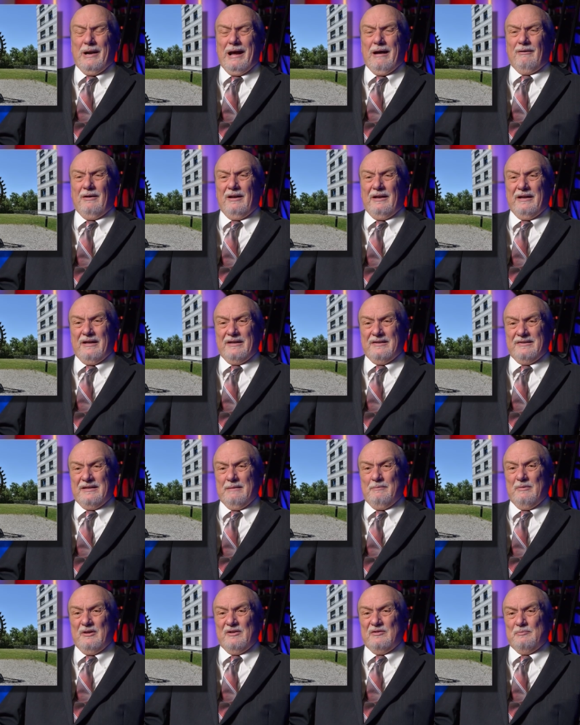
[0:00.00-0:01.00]
proudly
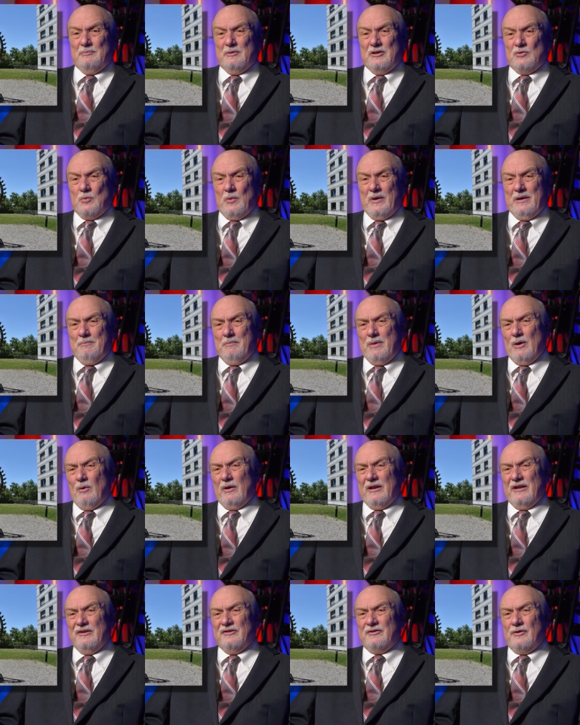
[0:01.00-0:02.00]
exhibits between
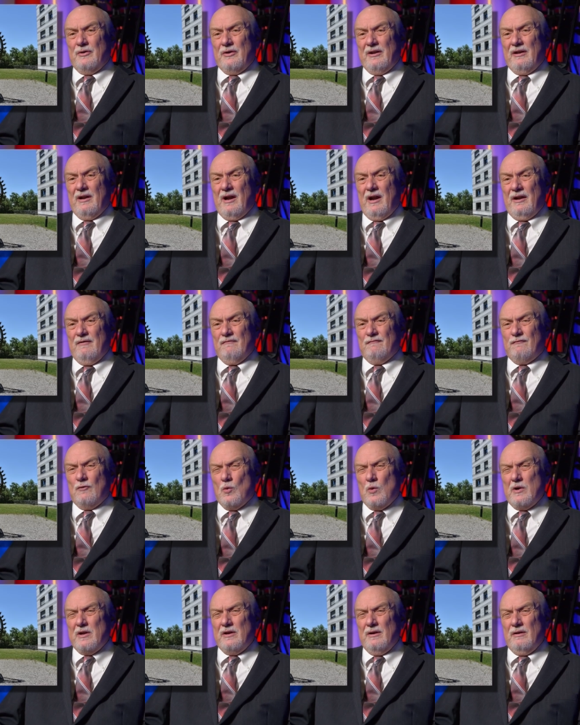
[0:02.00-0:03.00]
buildings 39 and
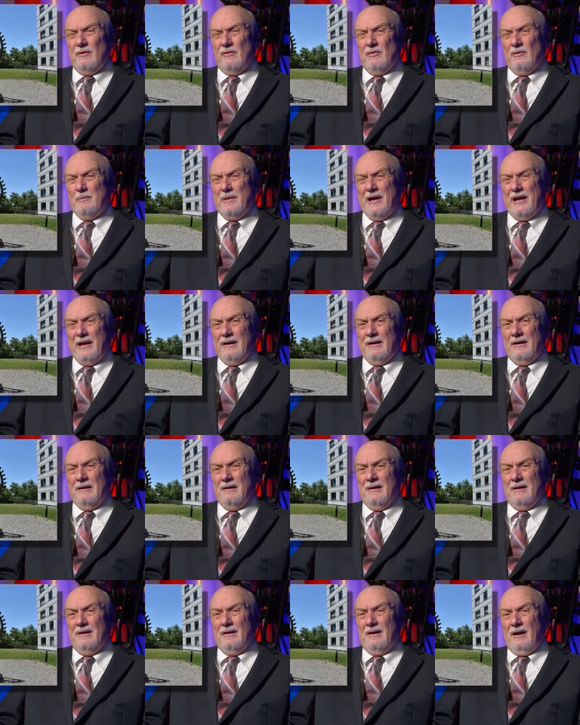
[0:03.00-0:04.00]
40 near the main
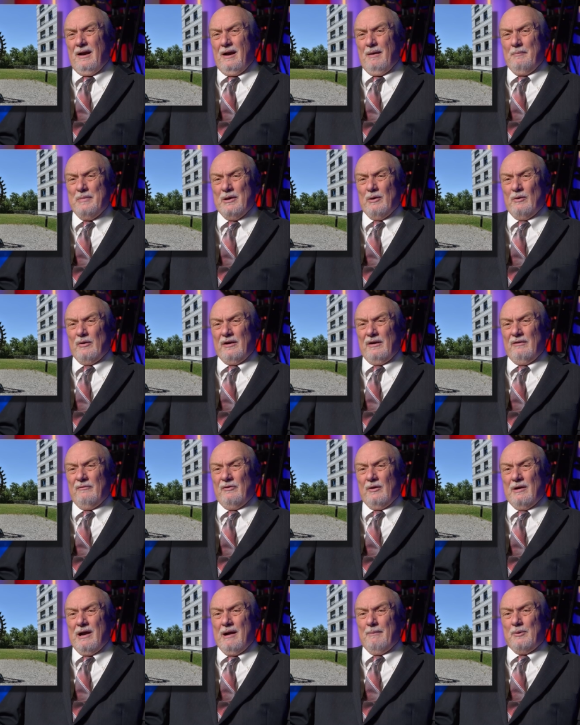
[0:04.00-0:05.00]
building of
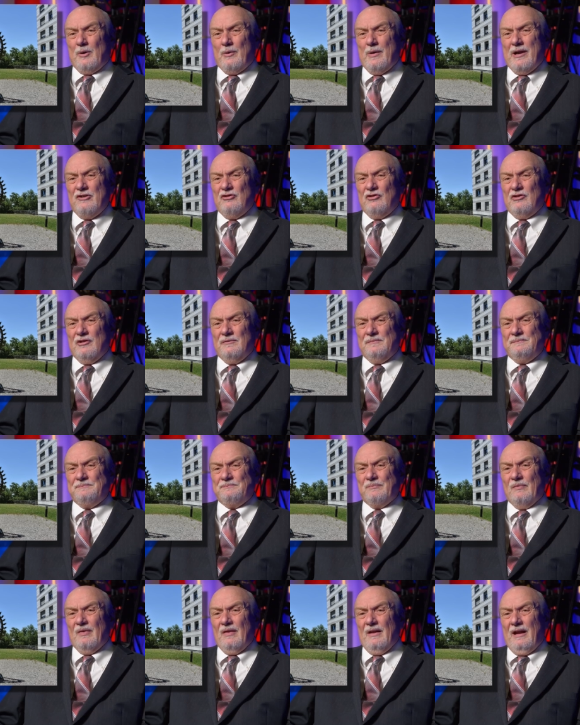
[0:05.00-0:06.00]
their operation,
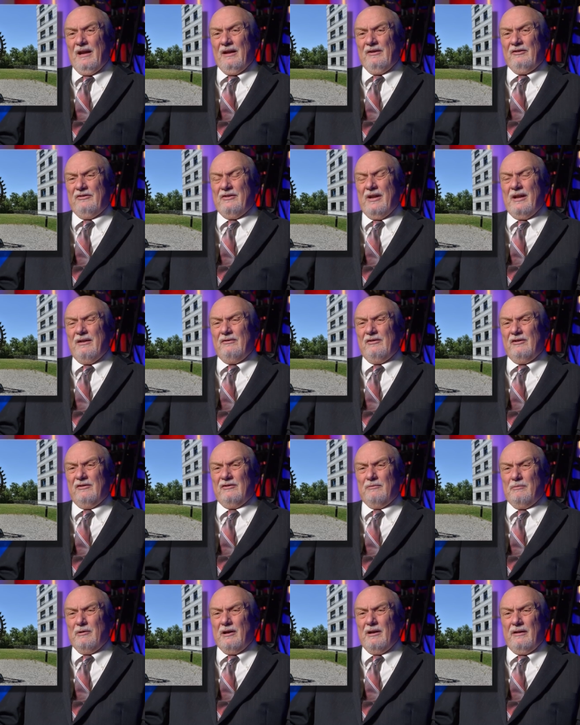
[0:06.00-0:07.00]
it stands
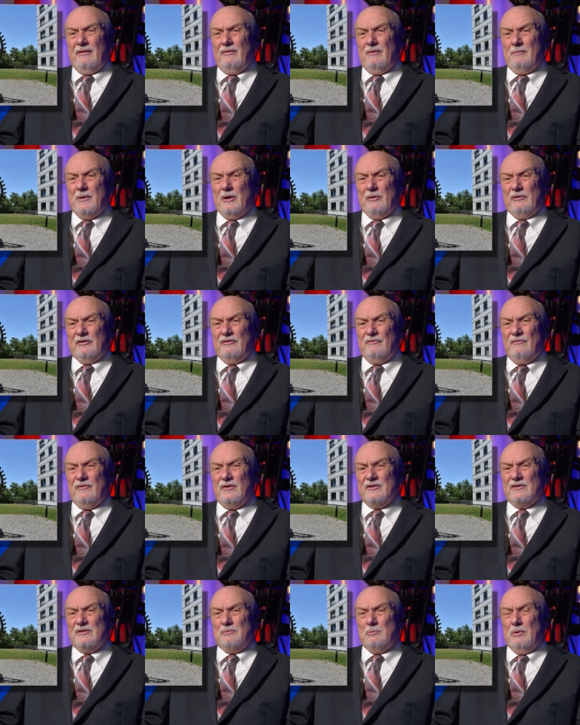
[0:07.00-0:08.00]
as really the most
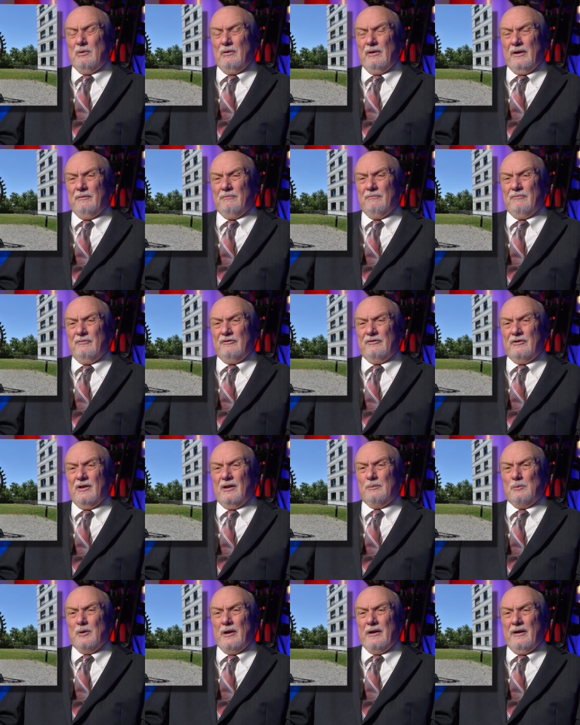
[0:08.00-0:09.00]
visible and
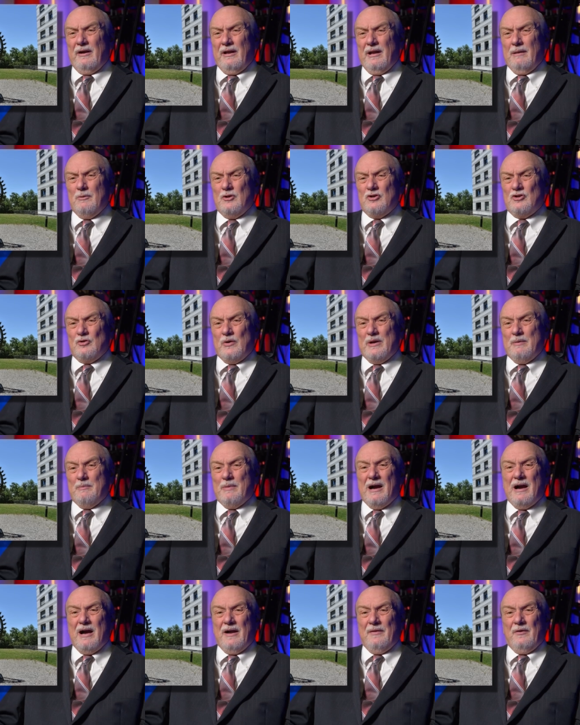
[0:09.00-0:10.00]
celebrated imagery
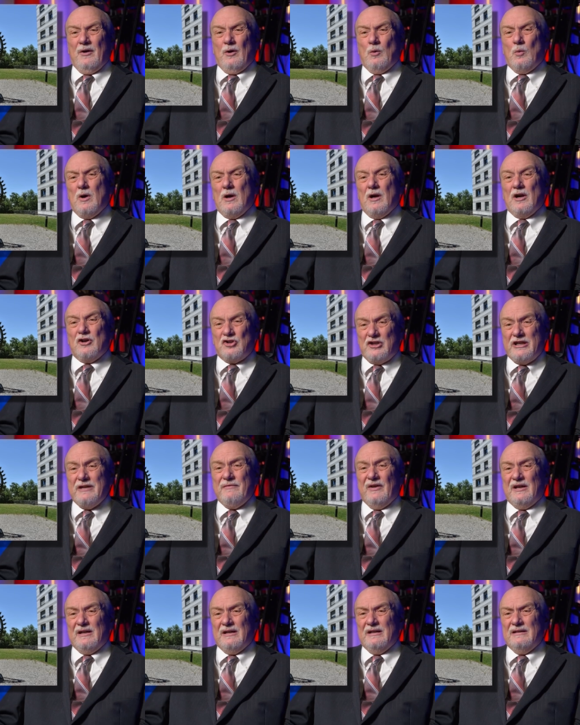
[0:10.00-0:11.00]
behind their work,
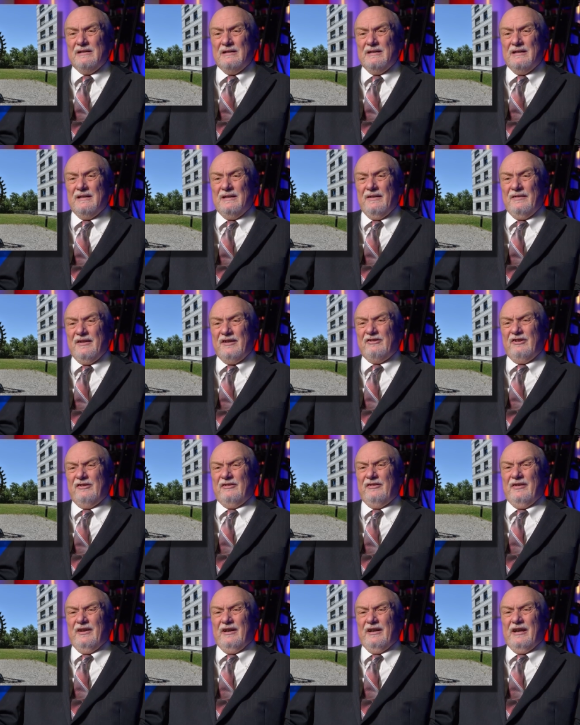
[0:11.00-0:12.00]
Shiva. This
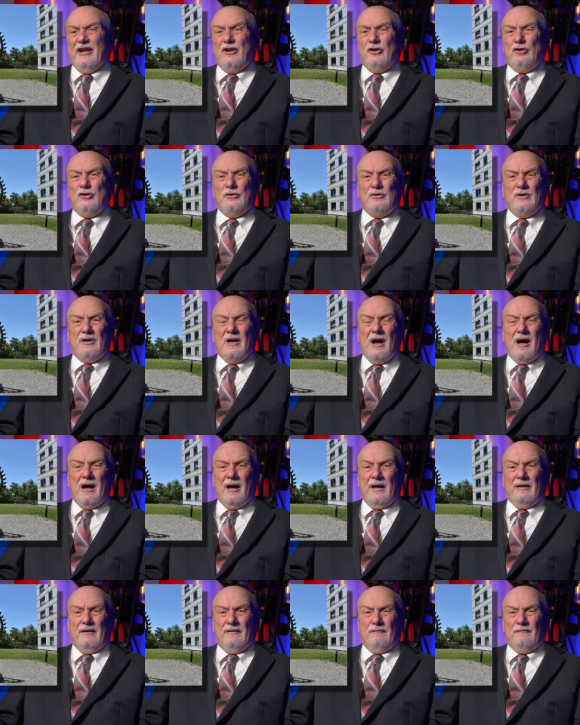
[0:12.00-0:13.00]
is the Hindu
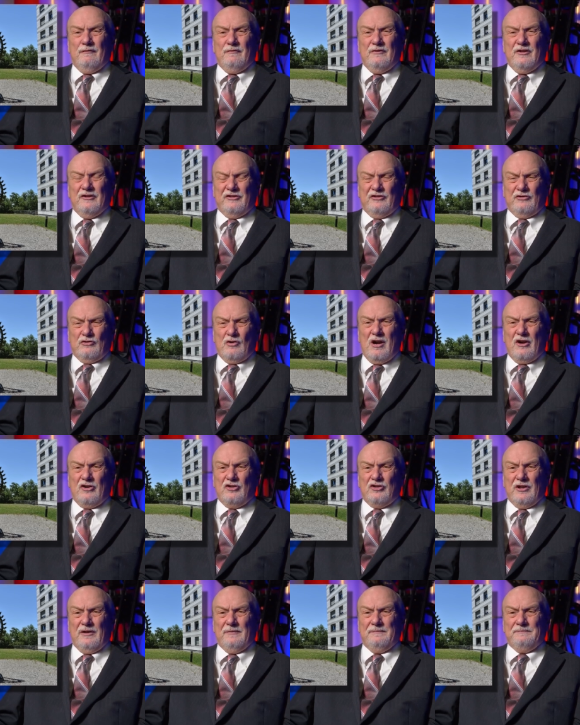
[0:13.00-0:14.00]
god of
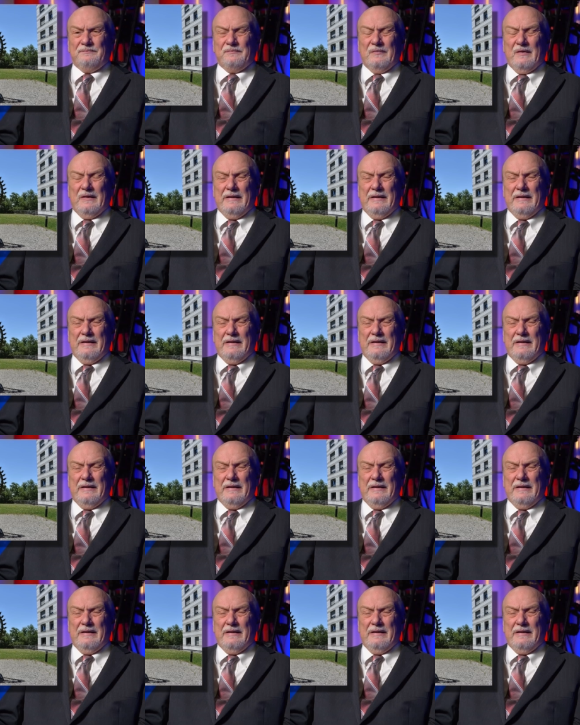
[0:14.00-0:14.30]
destruction